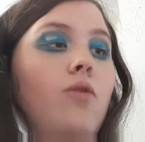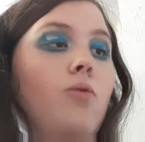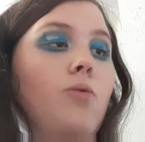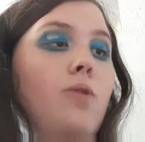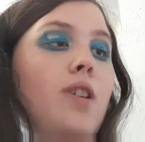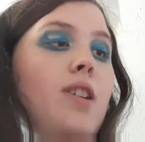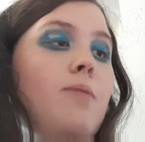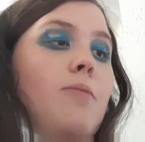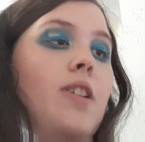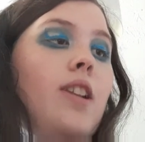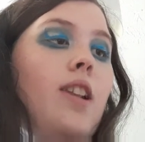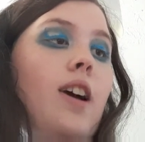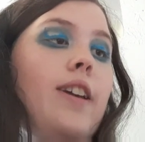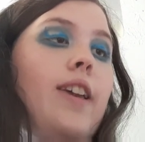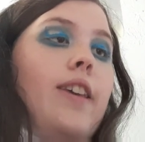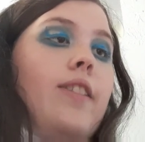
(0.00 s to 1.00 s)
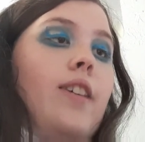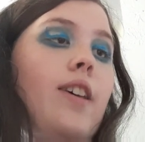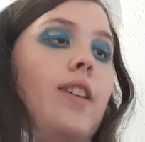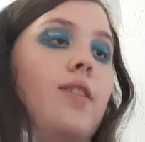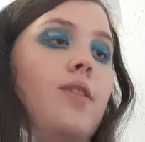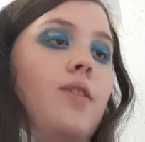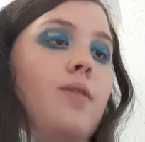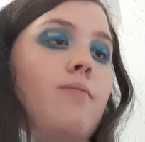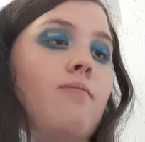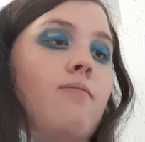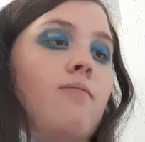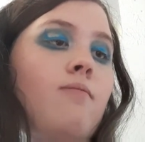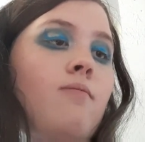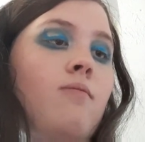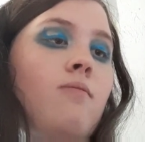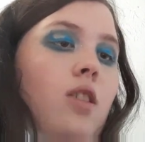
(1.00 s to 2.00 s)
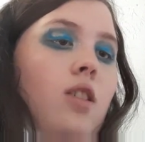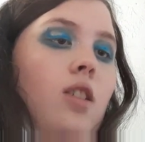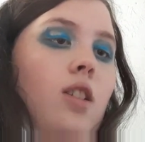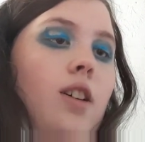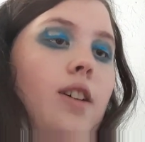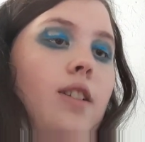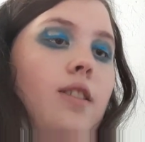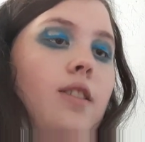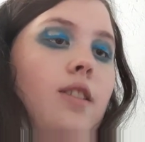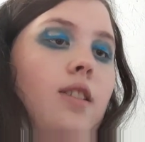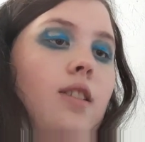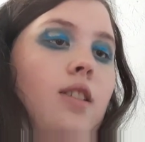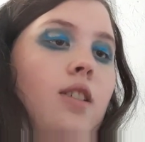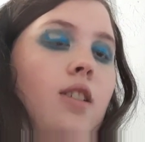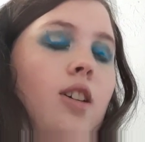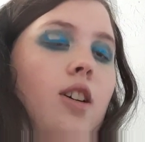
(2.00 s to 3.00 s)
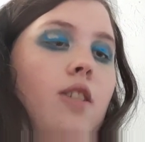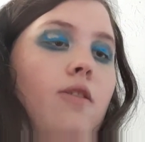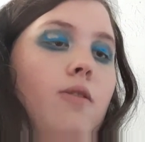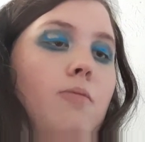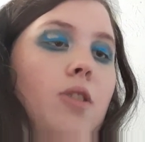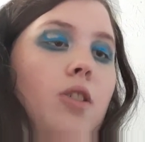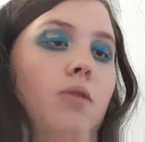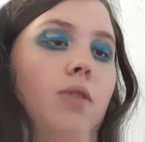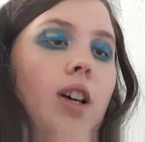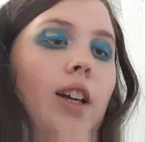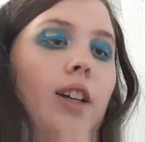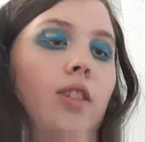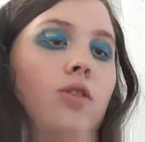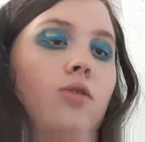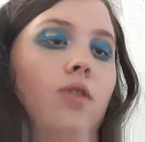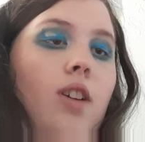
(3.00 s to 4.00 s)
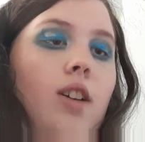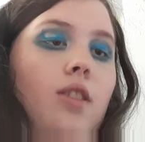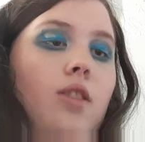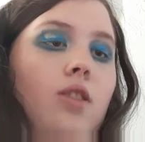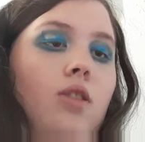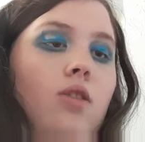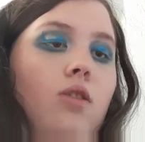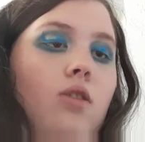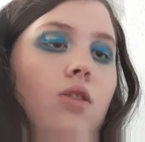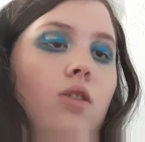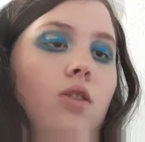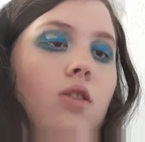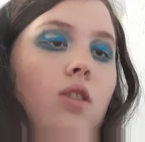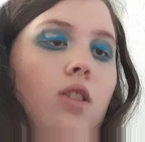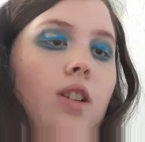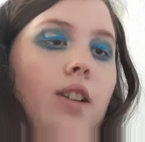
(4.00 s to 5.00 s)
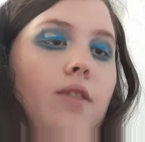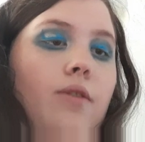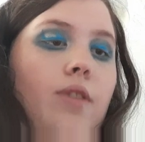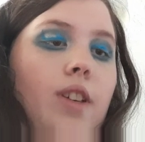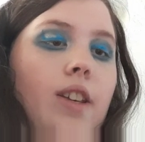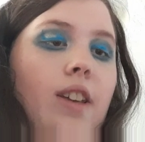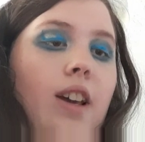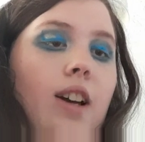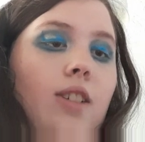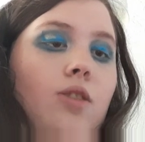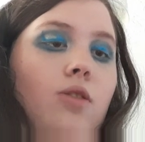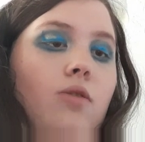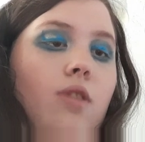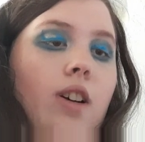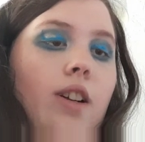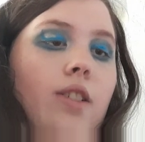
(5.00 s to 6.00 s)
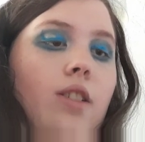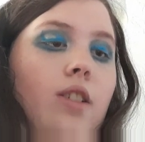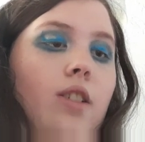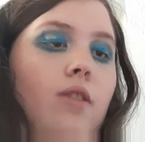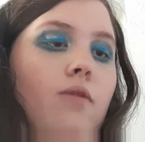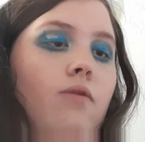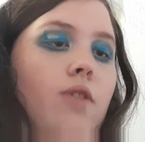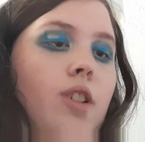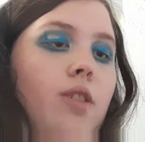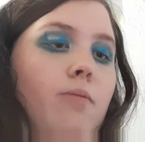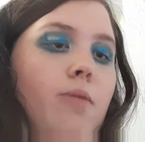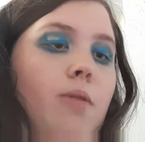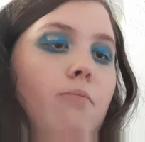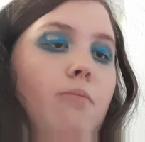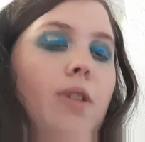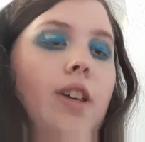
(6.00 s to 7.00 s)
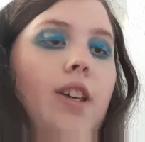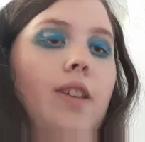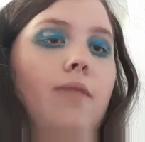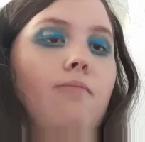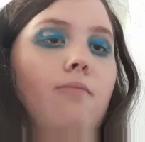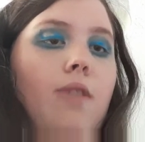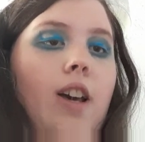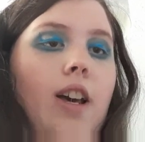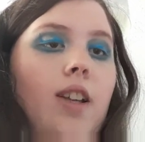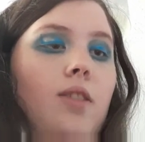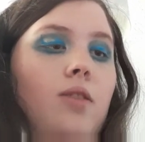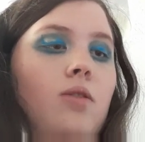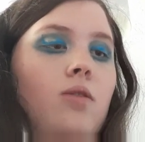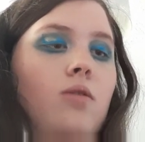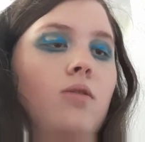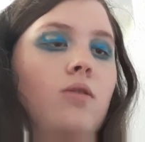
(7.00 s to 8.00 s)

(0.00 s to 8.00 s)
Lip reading: Really been liking this. Like, it's caramel extract, olive extract, and vitamin B, S.